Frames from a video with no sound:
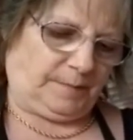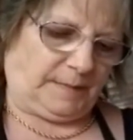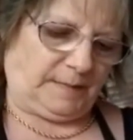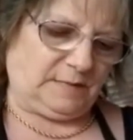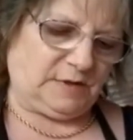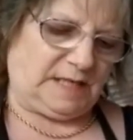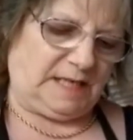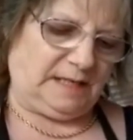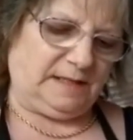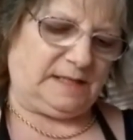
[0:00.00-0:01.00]
Just
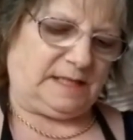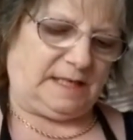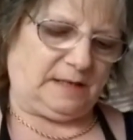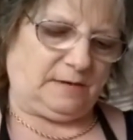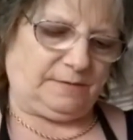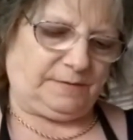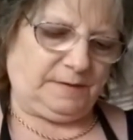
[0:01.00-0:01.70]
taking the skin off.